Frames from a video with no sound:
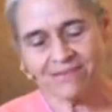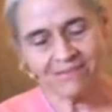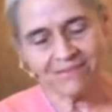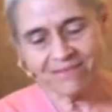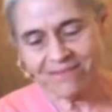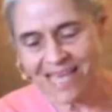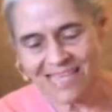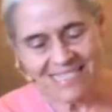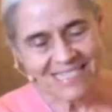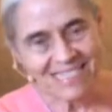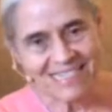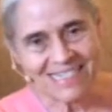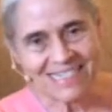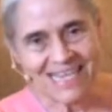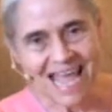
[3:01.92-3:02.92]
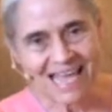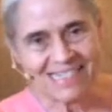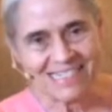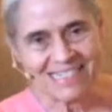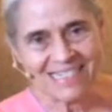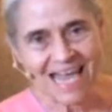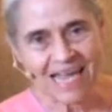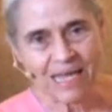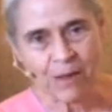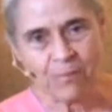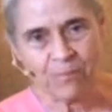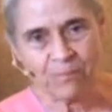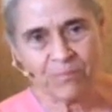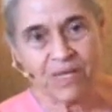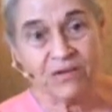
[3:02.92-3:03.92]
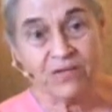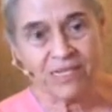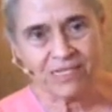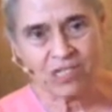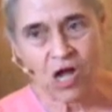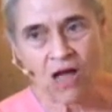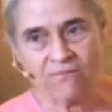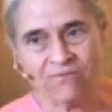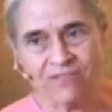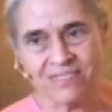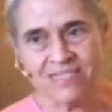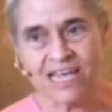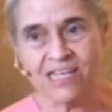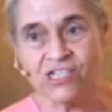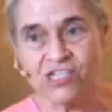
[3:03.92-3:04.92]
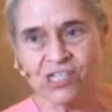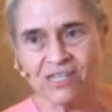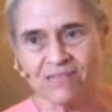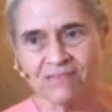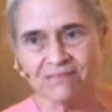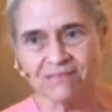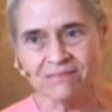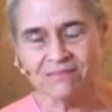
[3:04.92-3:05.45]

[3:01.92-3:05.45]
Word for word: less than 10 second period conversation,